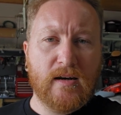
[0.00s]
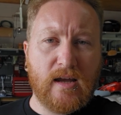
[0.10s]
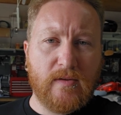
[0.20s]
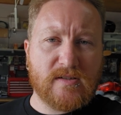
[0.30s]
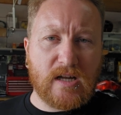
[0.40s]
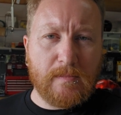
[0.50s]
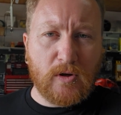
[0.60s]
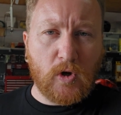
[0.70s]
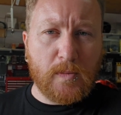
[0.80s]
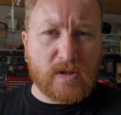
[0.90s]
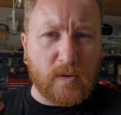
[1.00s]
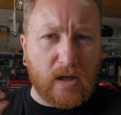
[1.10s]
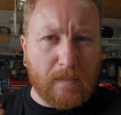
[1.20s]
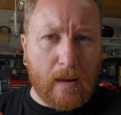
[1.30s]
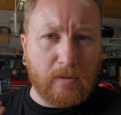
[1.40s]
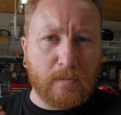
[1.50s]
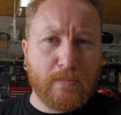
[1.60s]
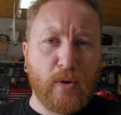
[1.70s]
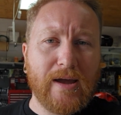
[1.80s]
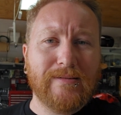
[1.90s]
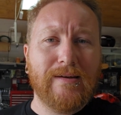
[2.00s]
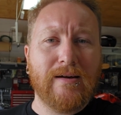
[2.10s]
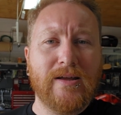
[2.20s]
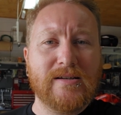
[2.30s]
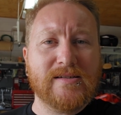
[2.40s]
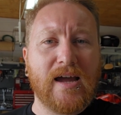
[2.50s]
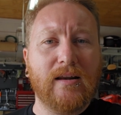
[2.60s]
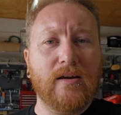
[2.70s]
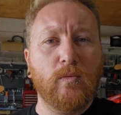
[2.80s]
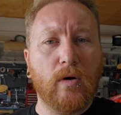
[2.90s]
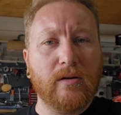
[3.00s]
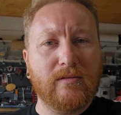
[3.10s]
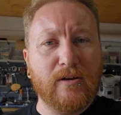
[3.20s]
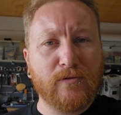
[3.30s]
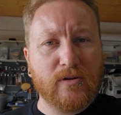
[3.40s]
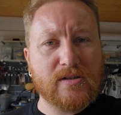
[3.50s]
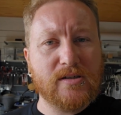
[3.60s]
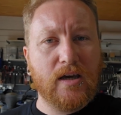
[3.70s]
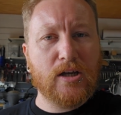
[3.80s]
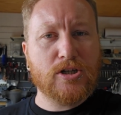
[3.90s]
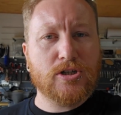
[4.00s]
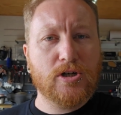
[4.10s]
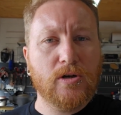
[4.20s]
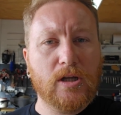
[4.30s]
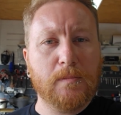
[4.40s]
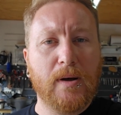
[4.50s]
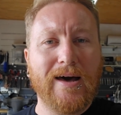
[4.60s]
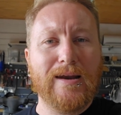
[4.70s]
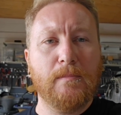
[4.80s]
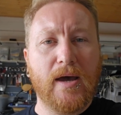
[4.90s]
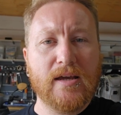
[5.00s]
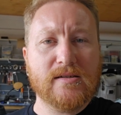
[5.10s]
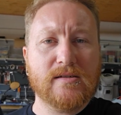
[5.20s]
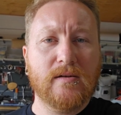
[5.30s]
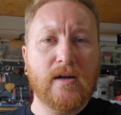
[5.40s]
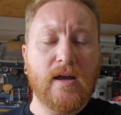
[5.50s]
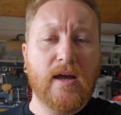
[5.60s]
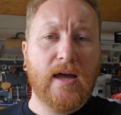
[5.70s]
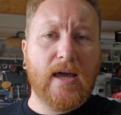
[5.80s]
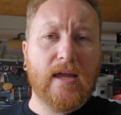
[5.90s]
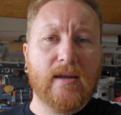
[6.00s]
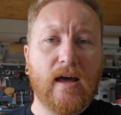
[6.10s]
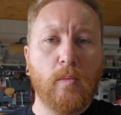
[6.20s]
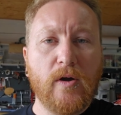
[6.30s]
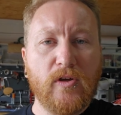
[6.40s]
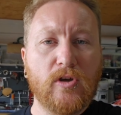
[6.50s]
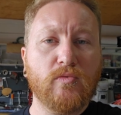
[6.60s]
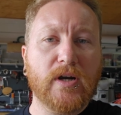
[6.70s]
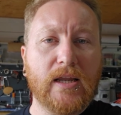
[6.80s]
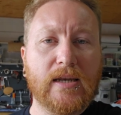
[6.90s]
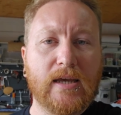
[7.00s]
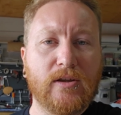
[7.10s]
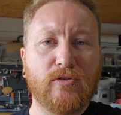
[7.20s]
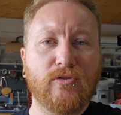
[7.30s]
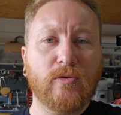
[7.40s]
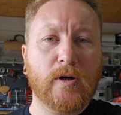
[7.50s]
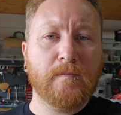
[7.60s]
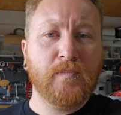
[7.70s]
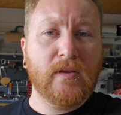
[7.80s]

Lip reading: Now this is going to be good because we're going to be able to break down exactly what difference each tuning part makes and whether you really need to do it.